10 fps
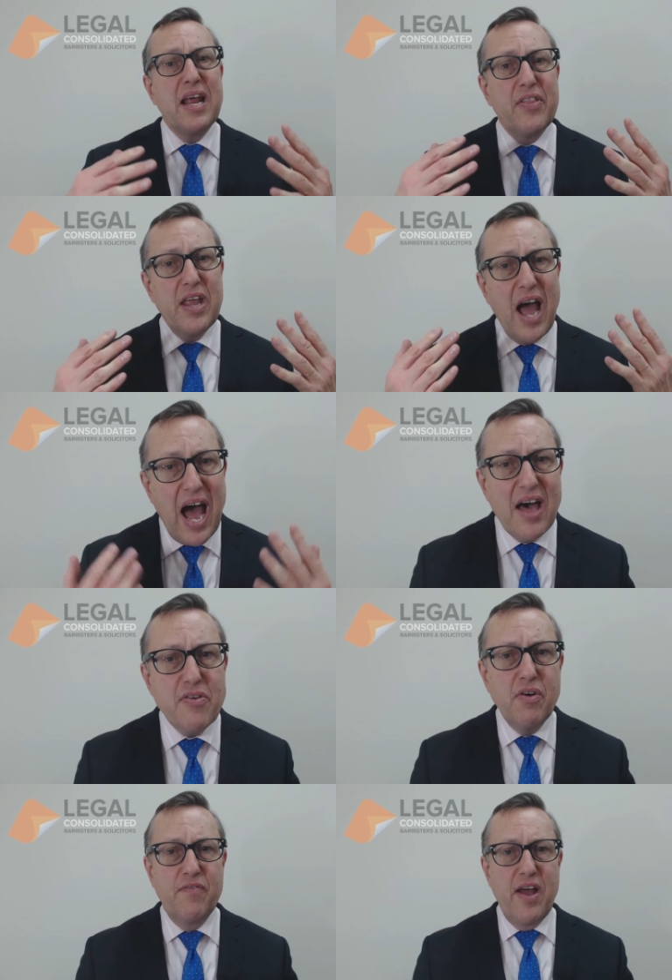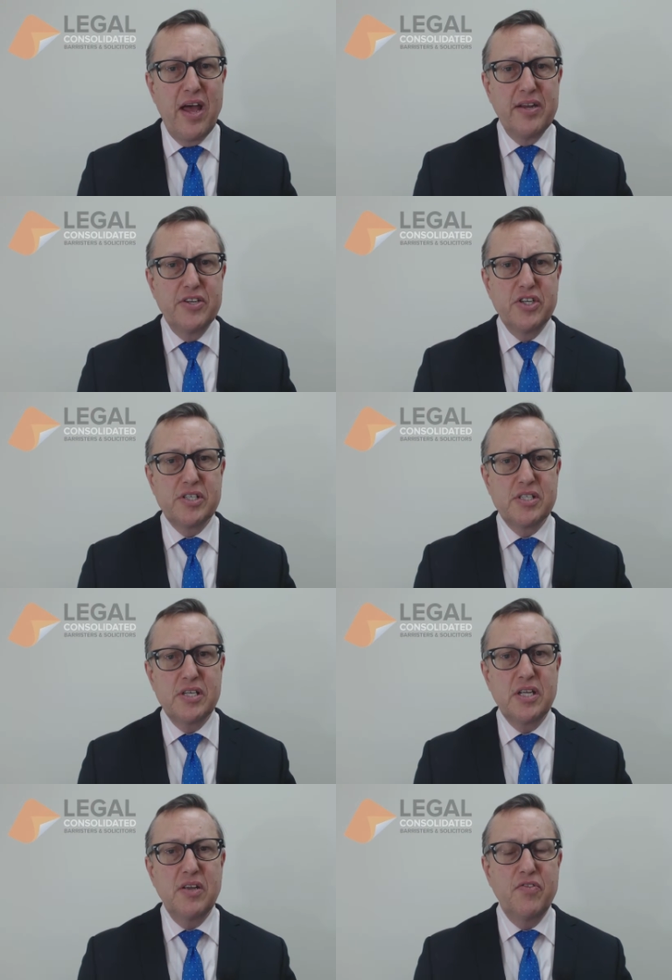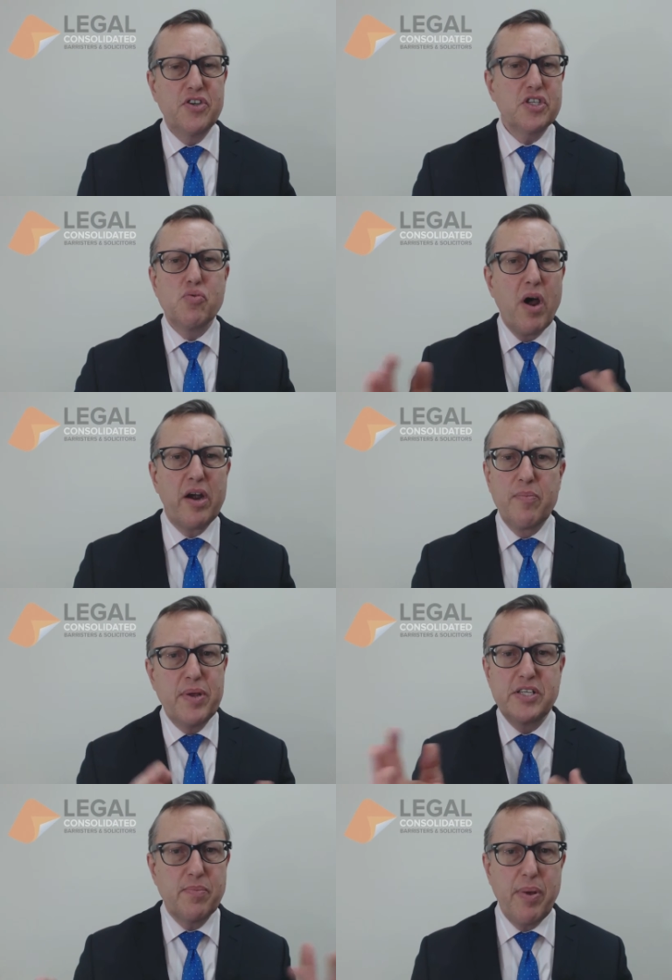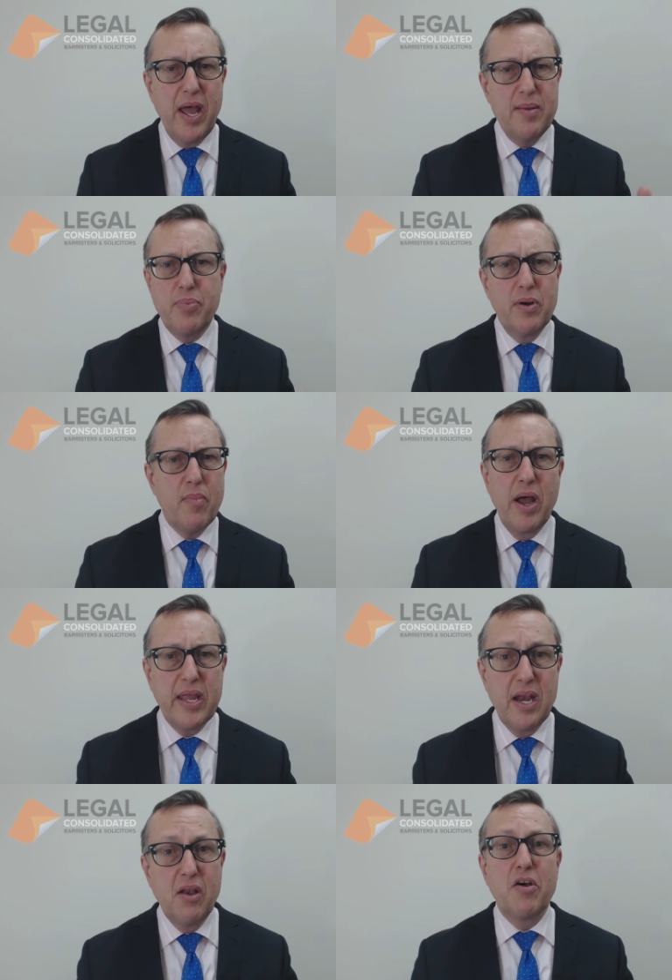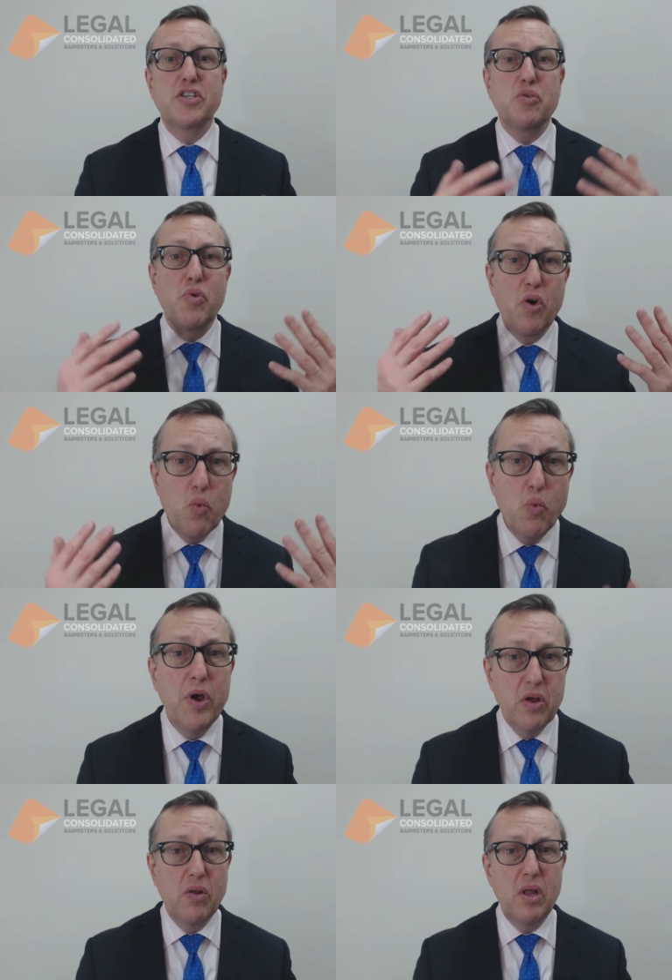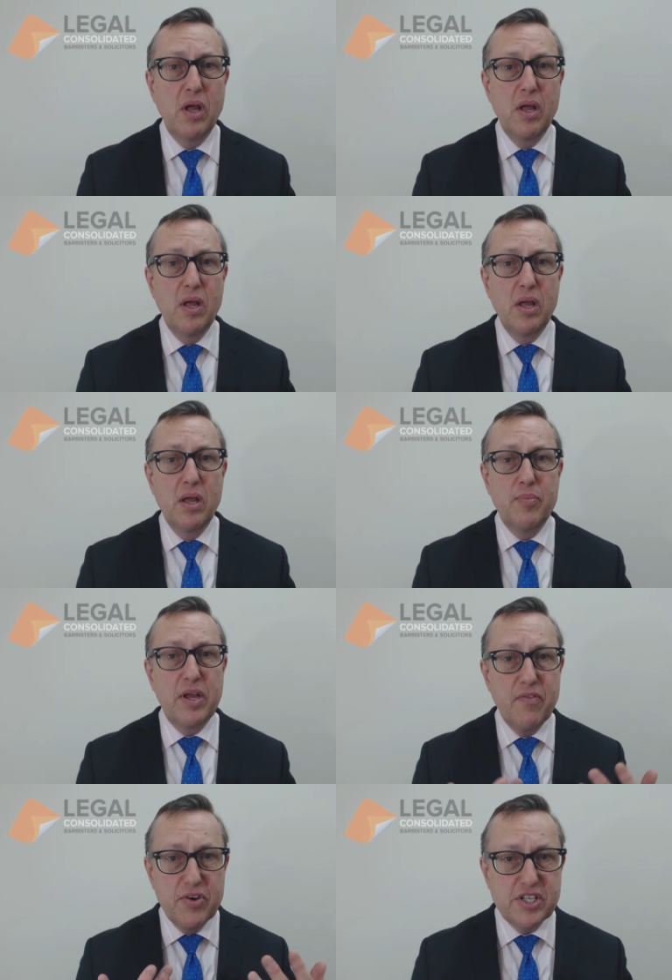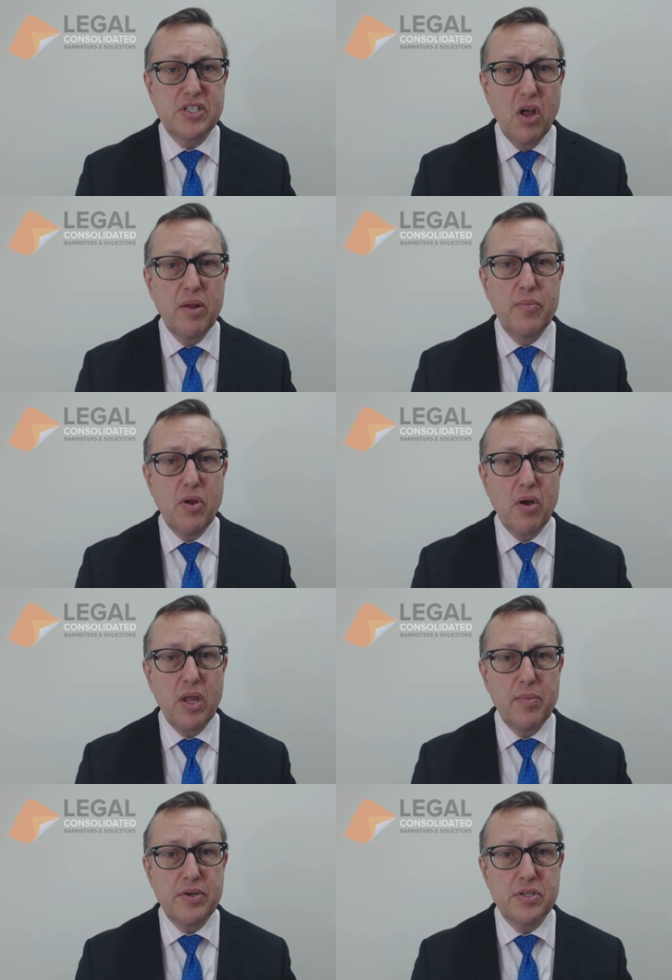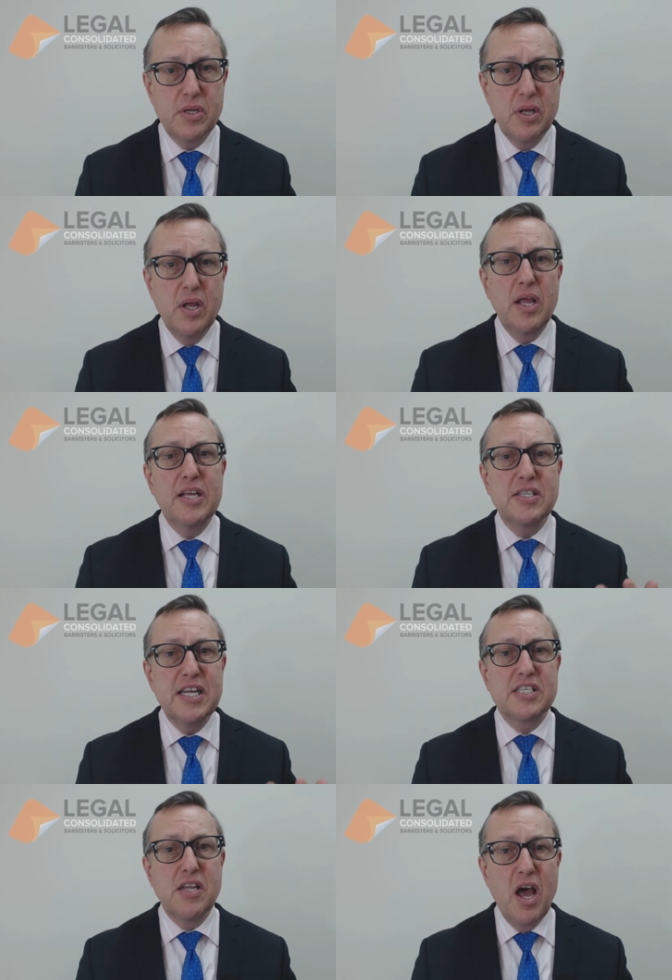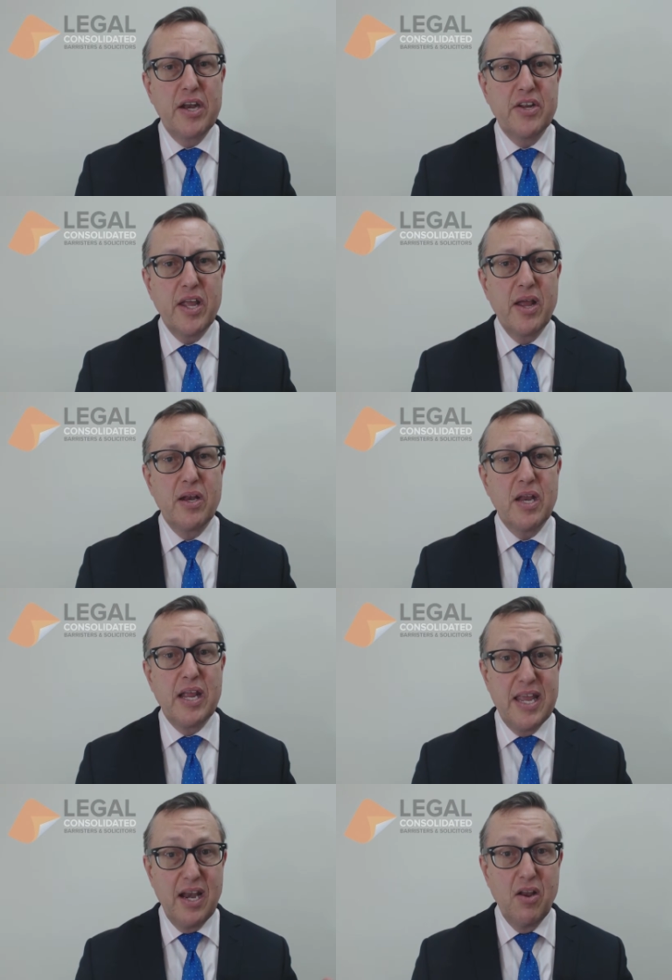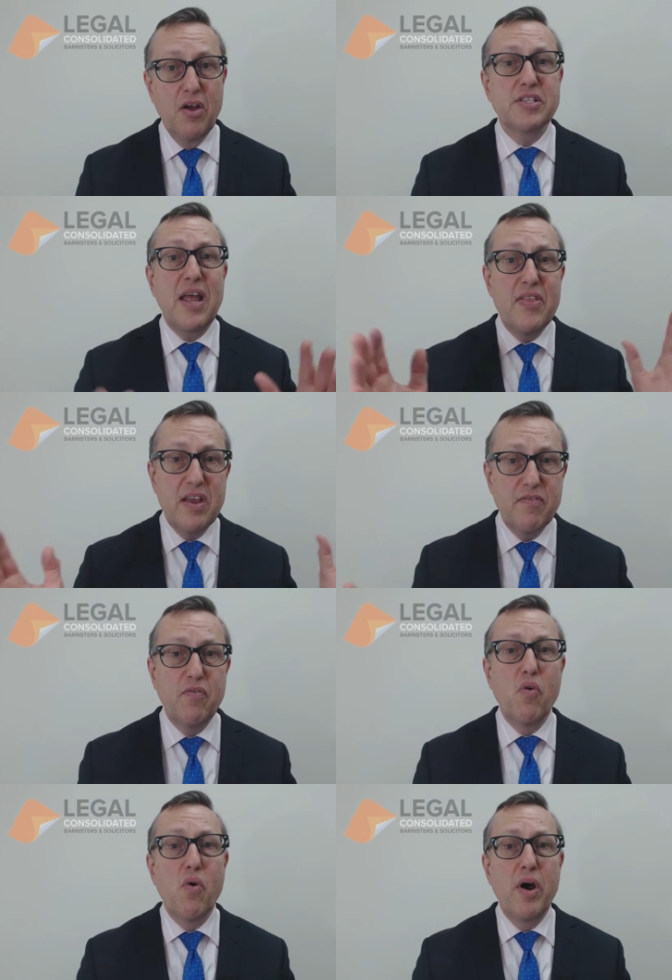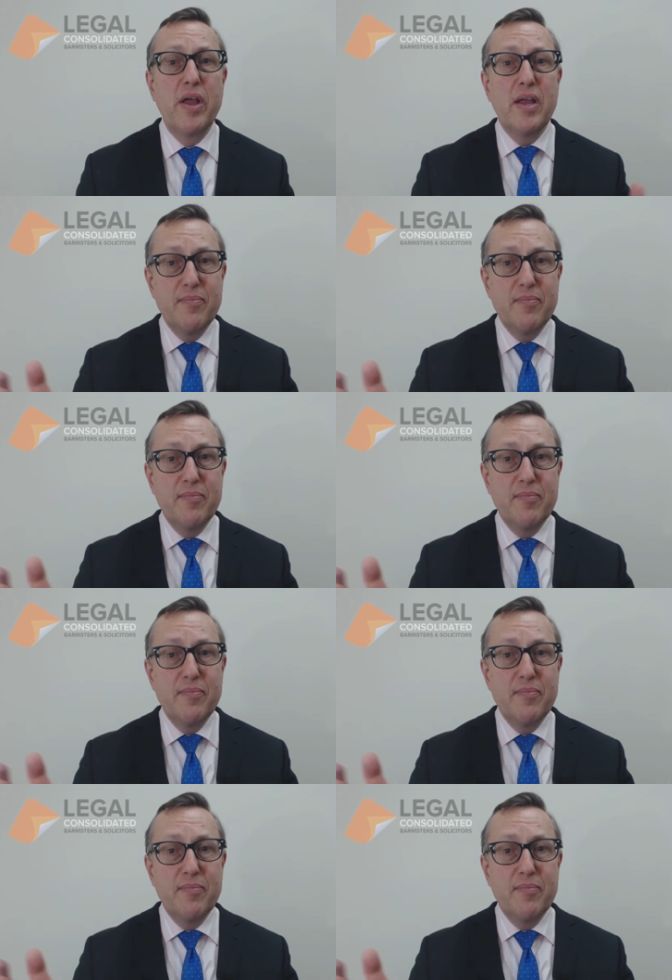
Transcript: Now, the other advantage is that if you just write it on a piece of paper, it might get lost, where a will, being a very solemn document, is less likely to get, get lost, and therefore